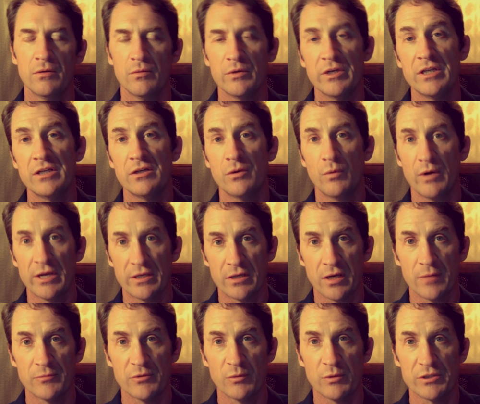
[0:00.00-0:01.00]
We need to wake
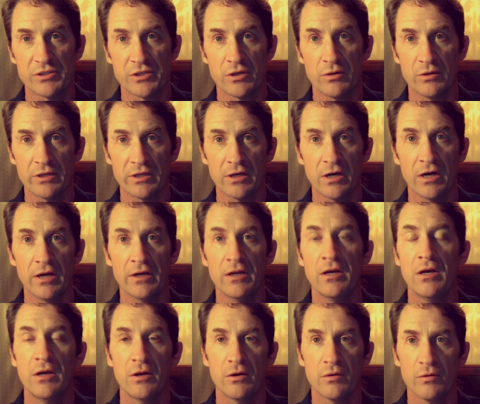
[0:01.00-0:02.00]
up to what's going
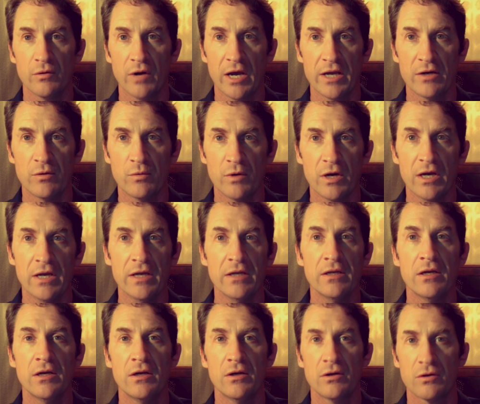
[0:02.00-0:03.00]
on right
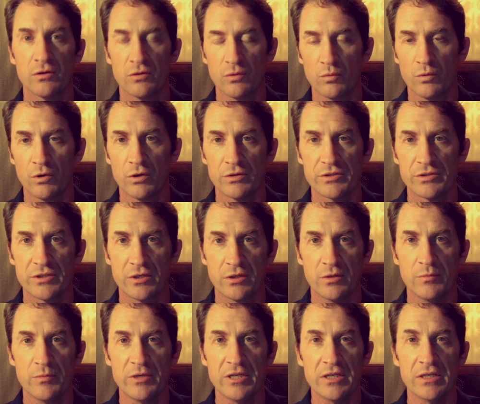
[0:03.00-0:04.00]
away, or the world's going
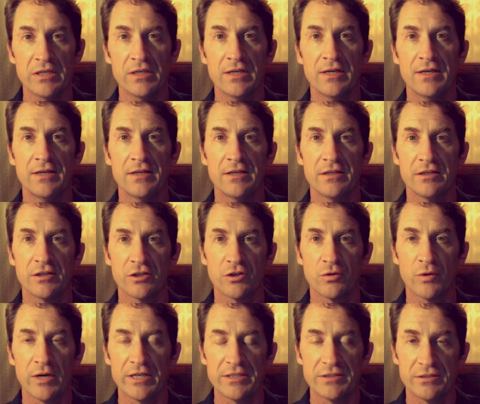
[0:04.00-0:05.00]
to be in a
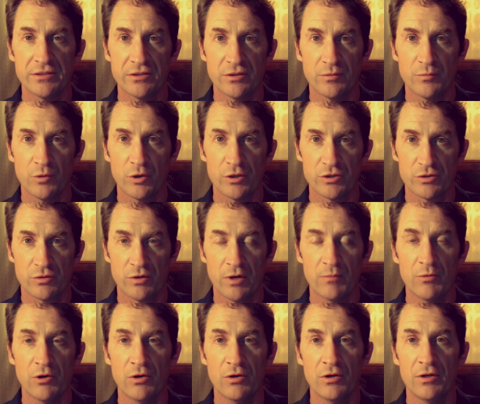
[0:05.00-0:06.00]
great deal more
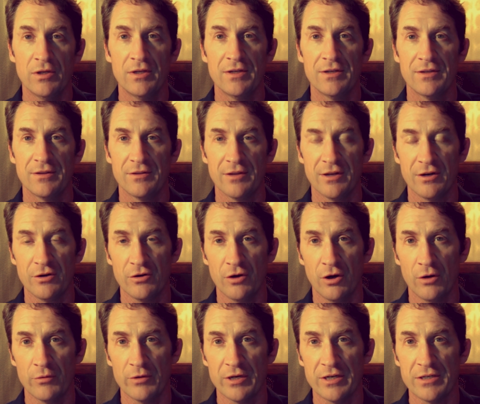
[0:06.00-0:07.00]
trouble than it
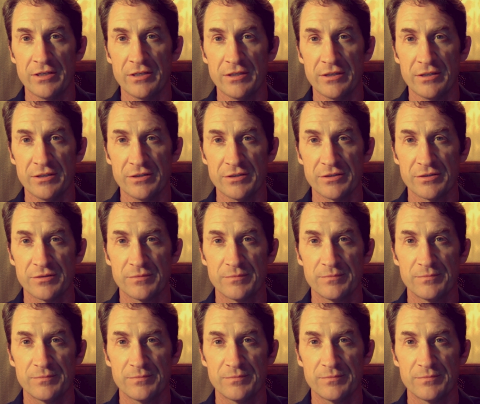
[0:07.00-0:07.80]
already is.